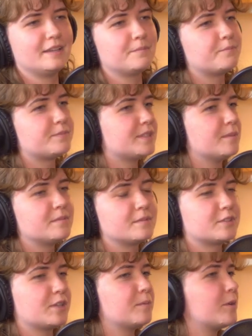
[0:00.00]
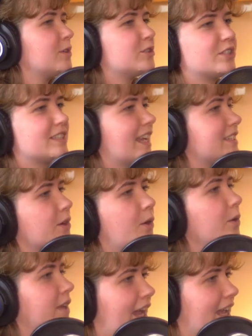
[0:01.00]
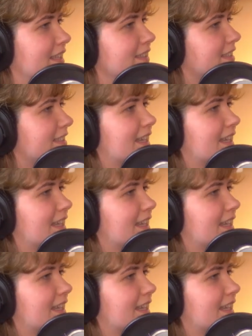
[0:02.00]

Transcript: some girls just like to hold hands,